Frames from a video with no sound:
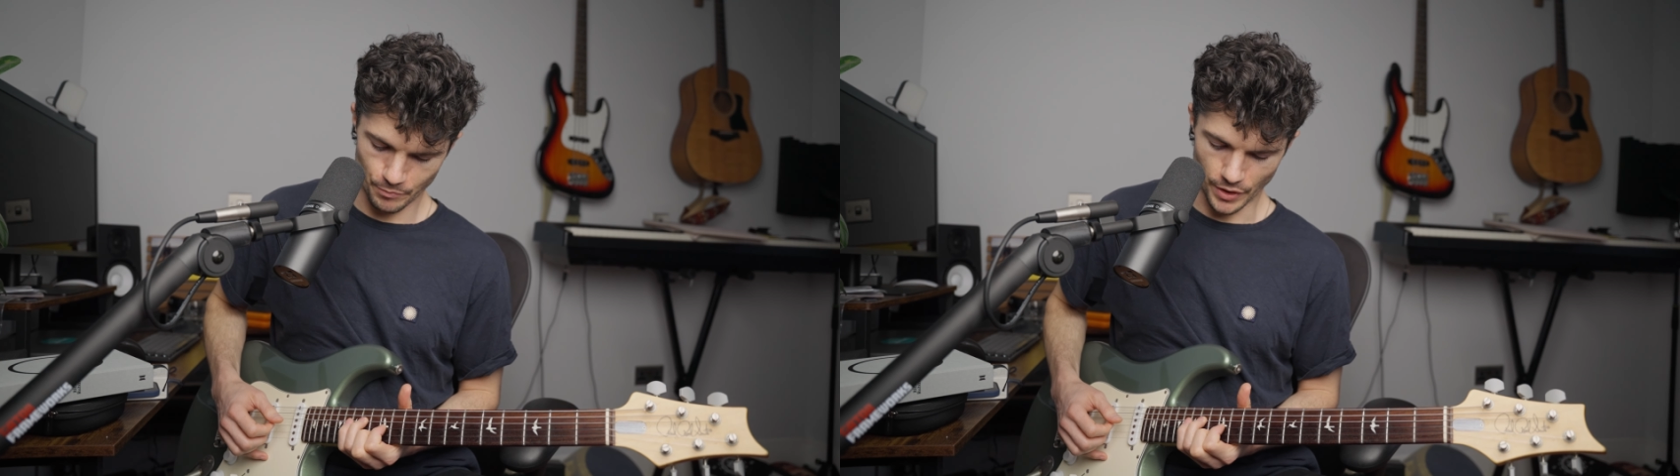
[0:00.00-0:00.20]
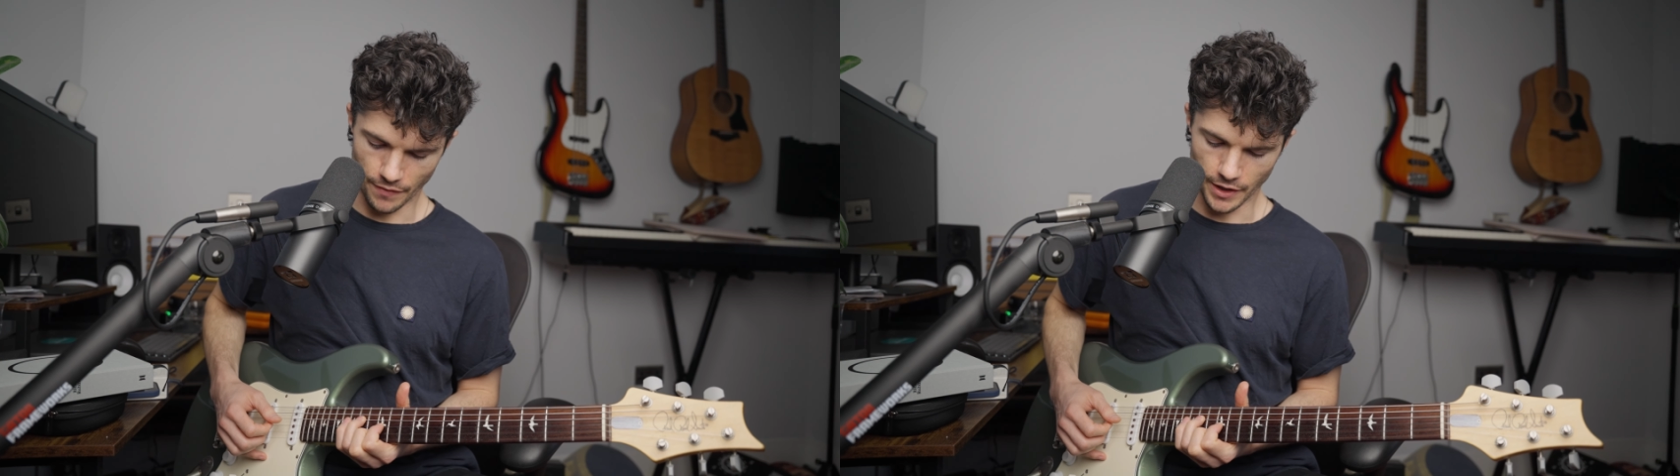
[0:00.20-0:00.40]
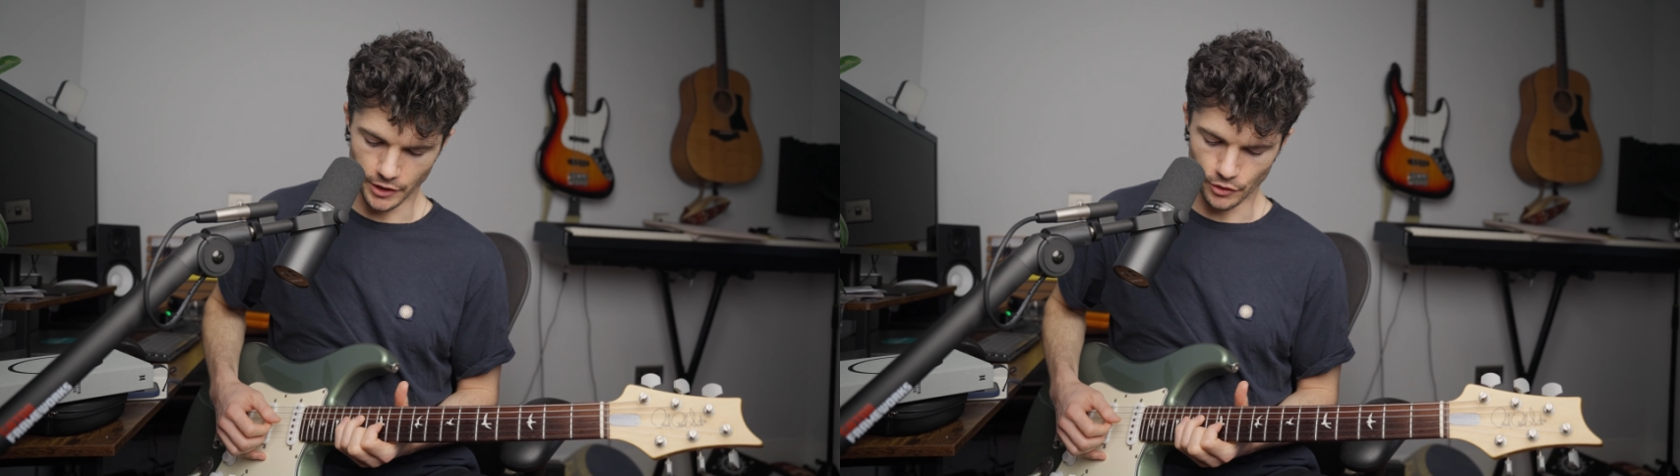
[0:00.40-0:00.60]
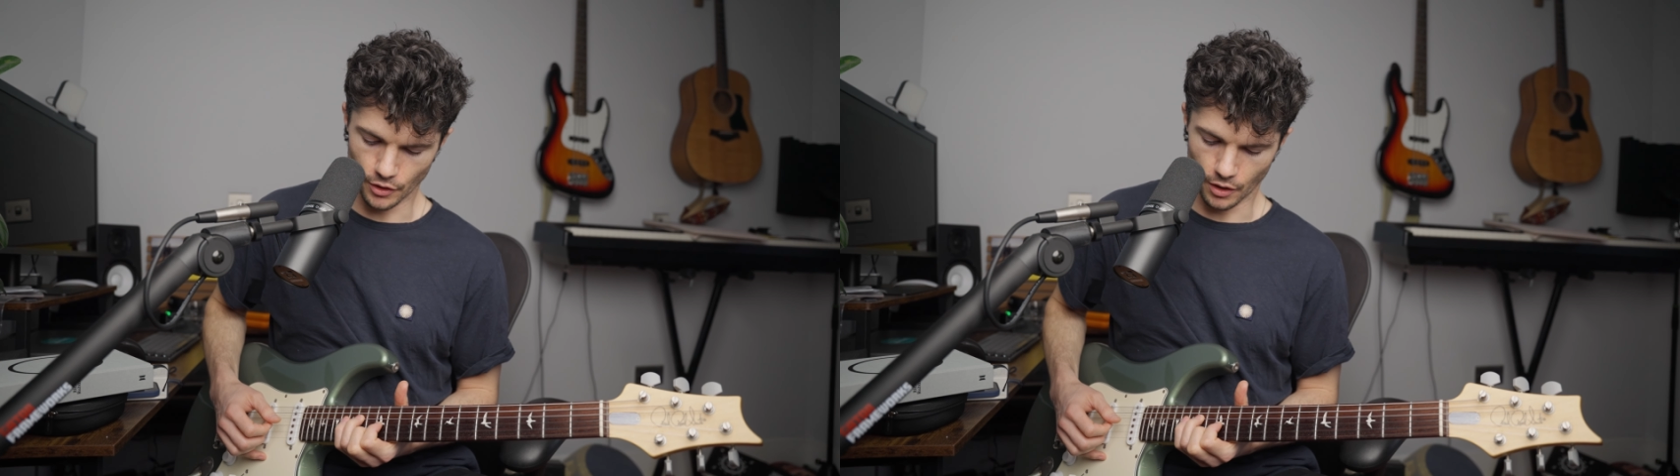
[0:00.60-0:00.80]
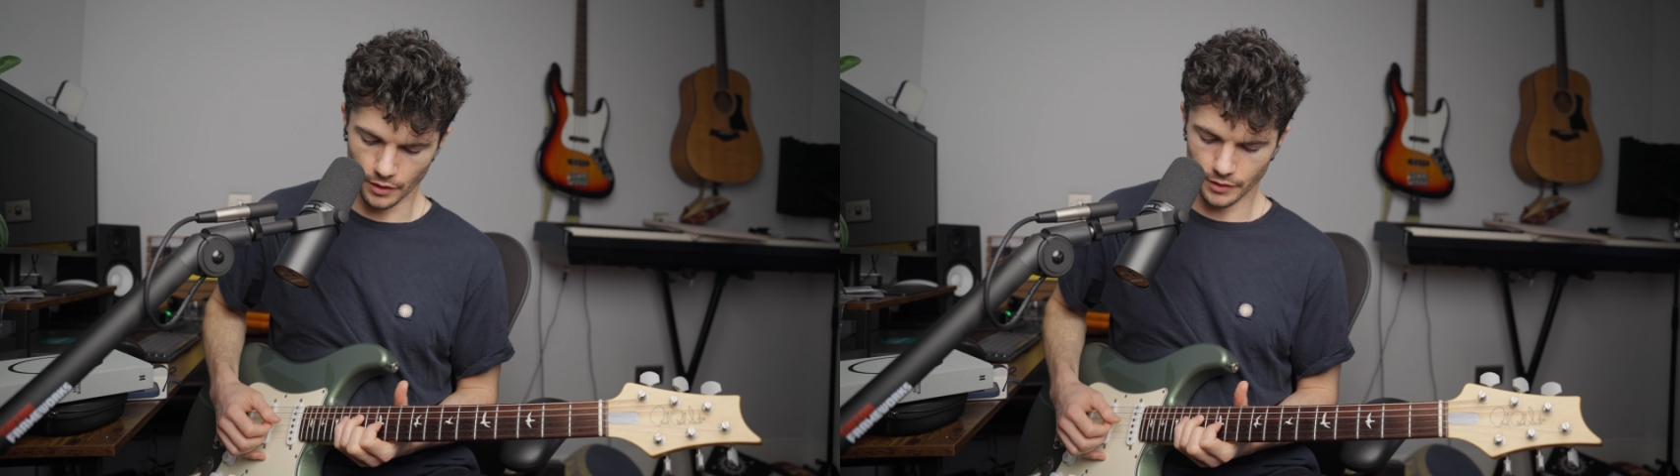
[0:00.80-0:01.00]
And then you
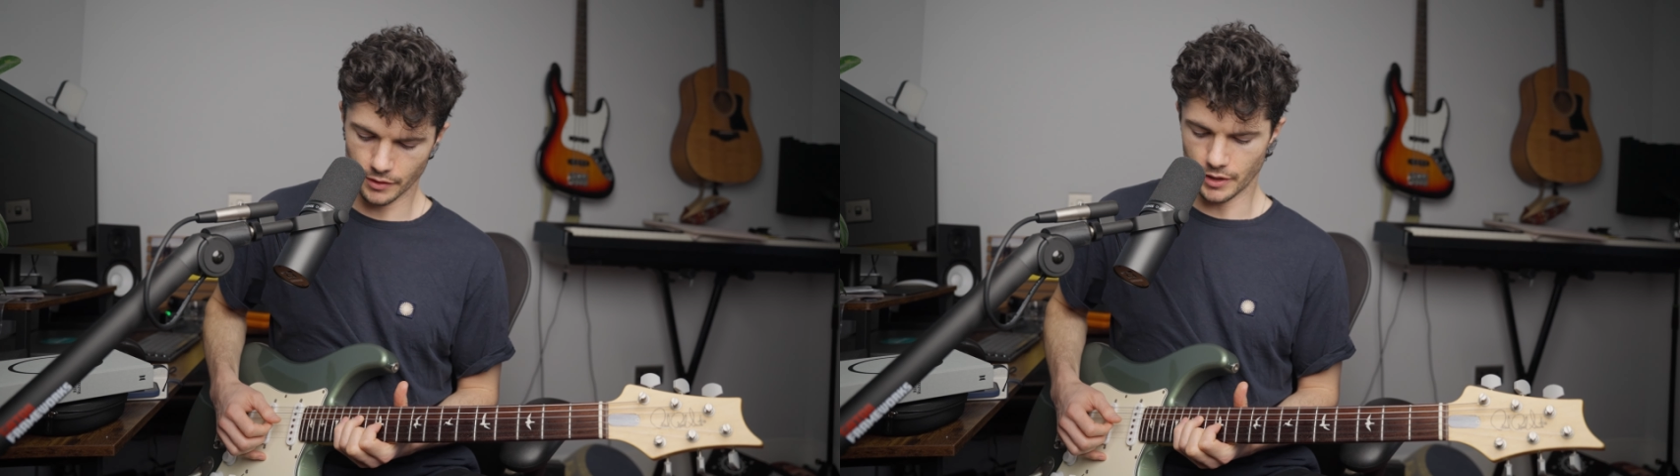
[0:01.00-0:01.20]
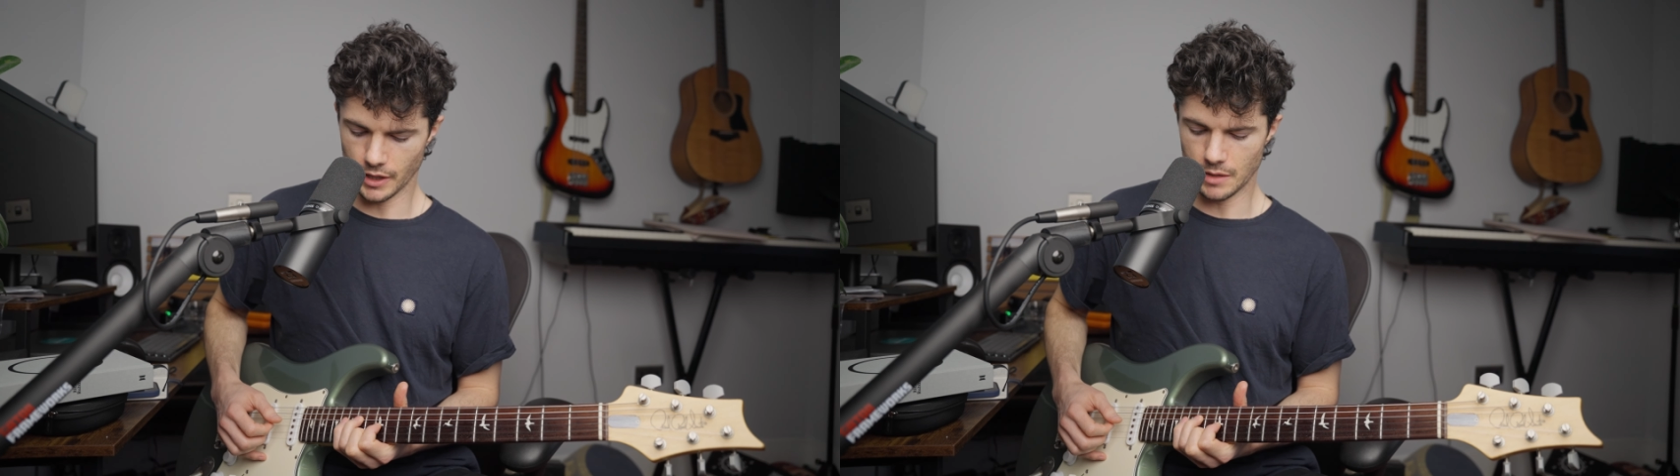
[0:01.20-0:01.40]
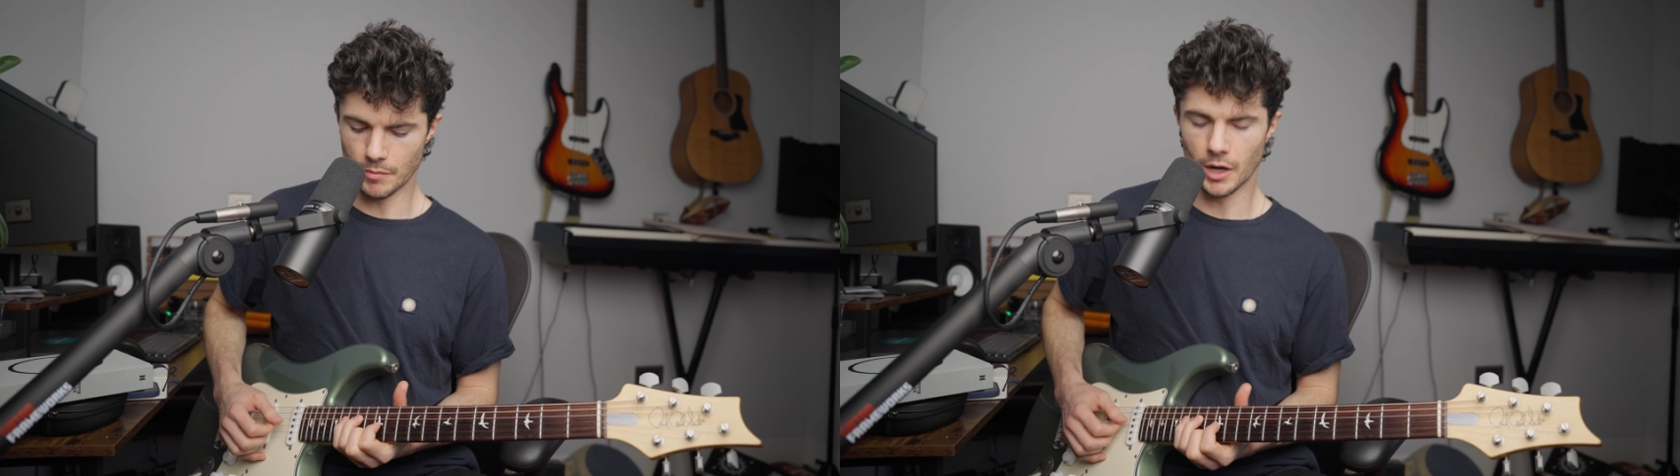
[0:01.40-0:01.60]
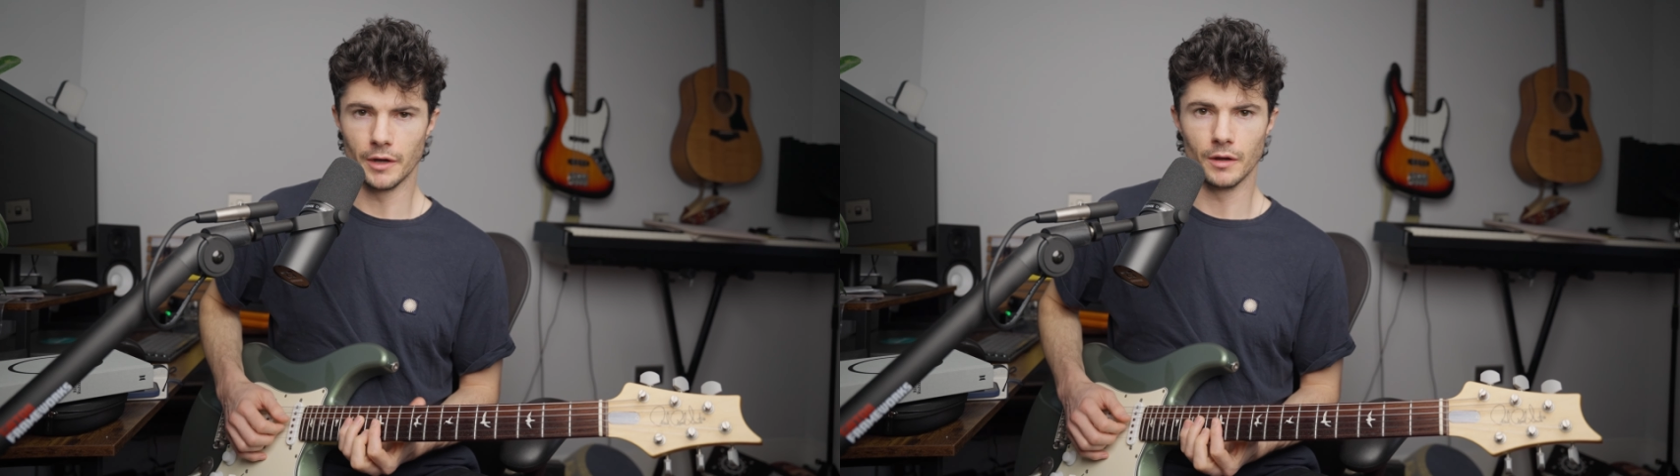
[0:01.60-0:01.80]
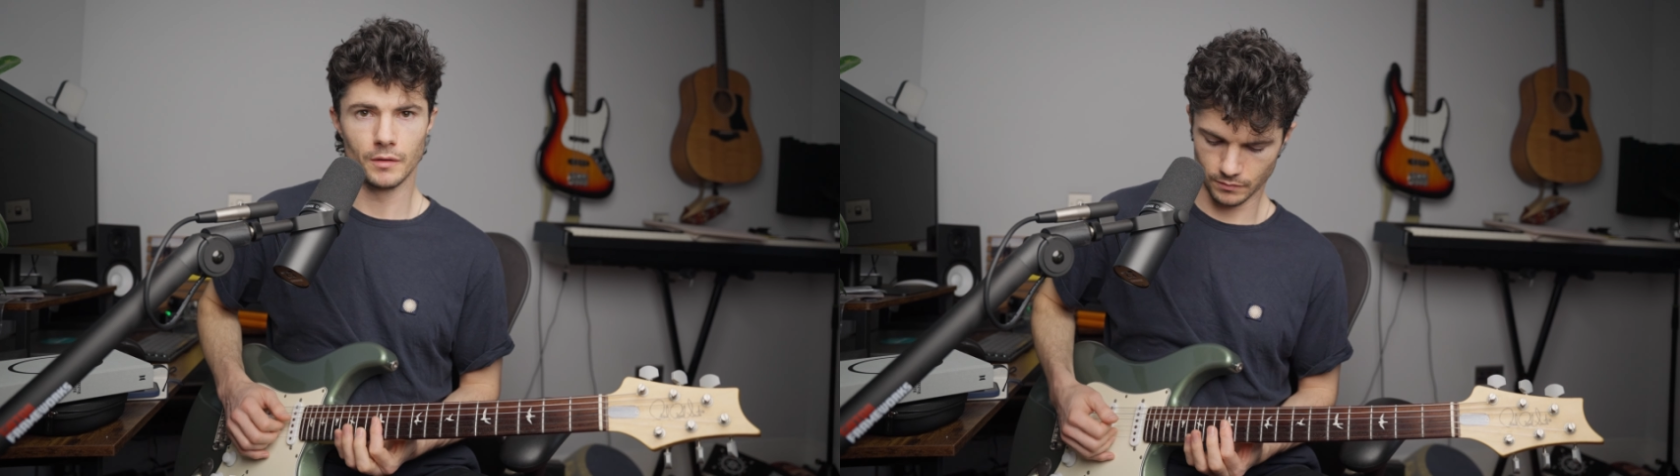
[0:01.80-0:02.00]
got the E
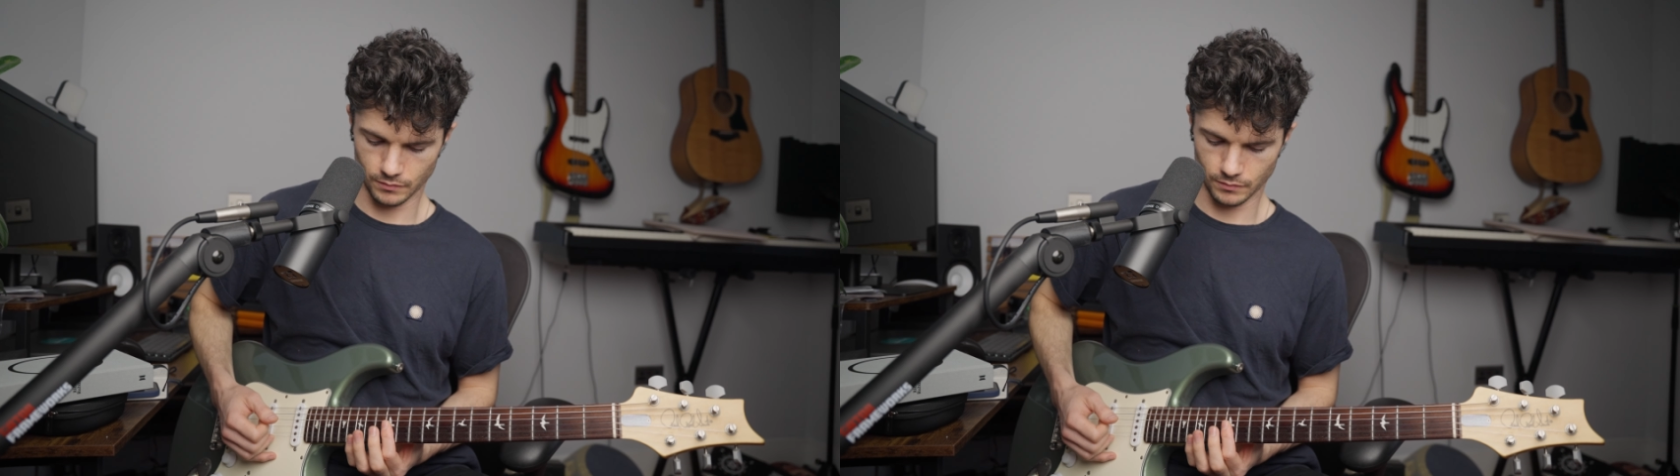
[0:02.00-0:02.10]
minor.